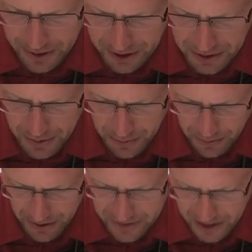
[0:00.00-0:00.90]
because
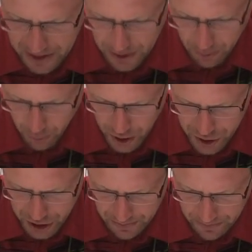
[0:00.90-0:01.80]
people have tendency to
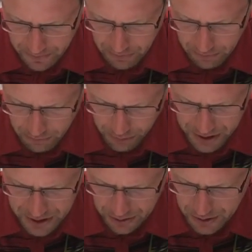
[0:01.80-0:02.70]
rush it
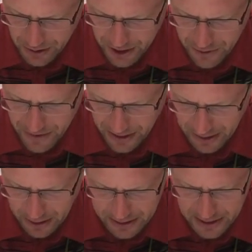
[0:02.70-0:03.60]
please don't do that. You've got
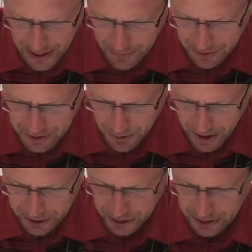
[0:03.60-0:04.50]
lots of time on this
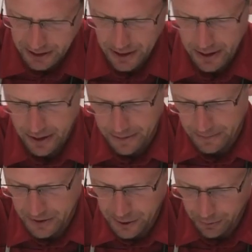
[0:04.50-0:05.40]
project
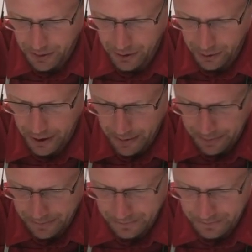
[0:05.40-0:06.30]
and you'll be okay.
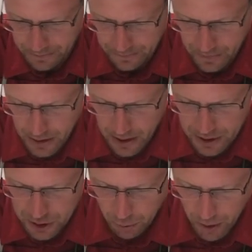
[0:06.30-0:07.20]

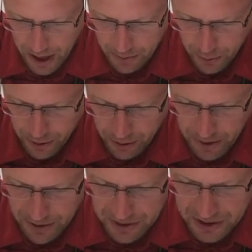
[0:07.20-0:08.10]
So while I'm going
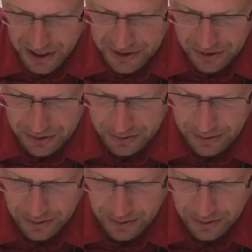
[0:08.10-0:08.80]
around the stencil,